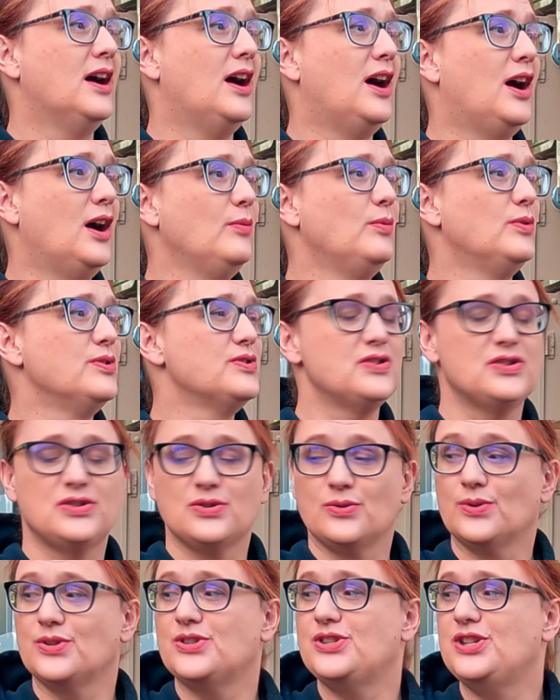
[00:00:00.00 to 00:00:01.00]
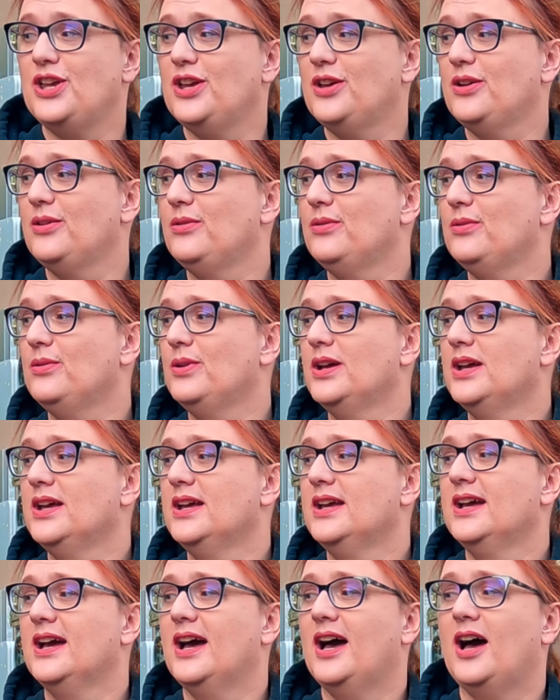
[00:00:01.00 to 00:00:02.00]
I want to talk to you
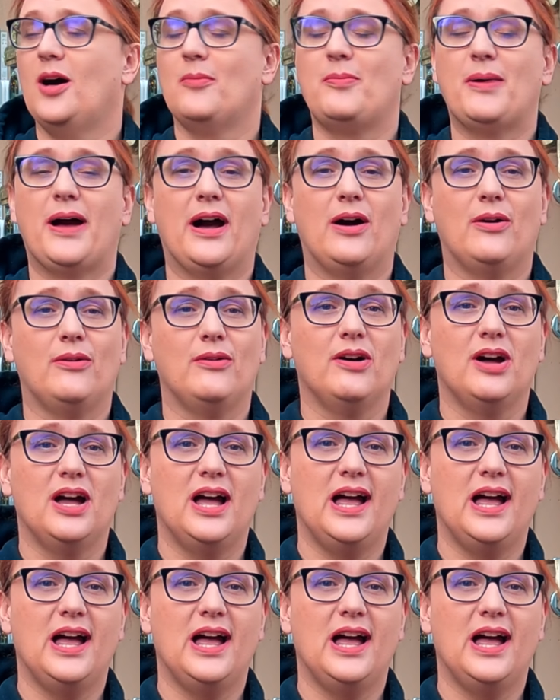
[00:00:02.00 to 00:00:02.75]
about